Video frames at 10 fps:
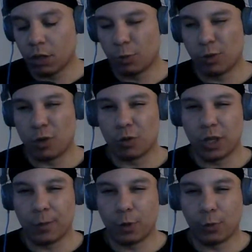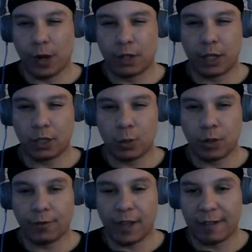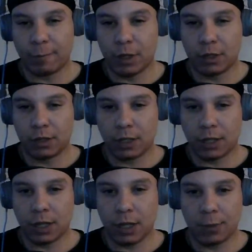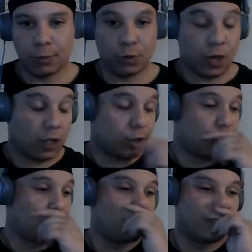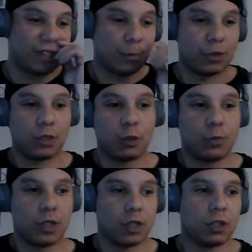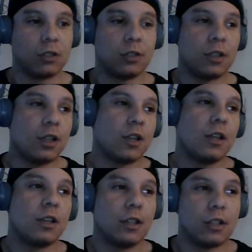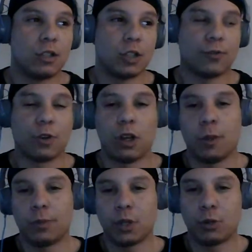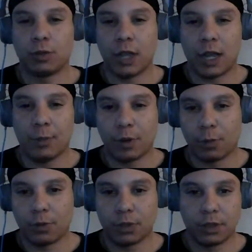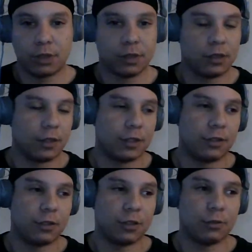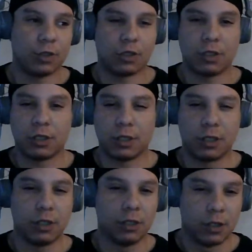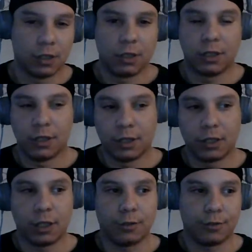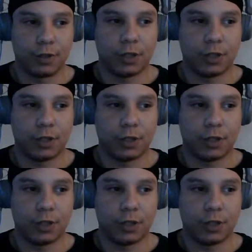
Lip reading: We're going to keep it around like 25 minutes, I think. I'm going to try to on this episode because just for upload time purposes and, just to see if,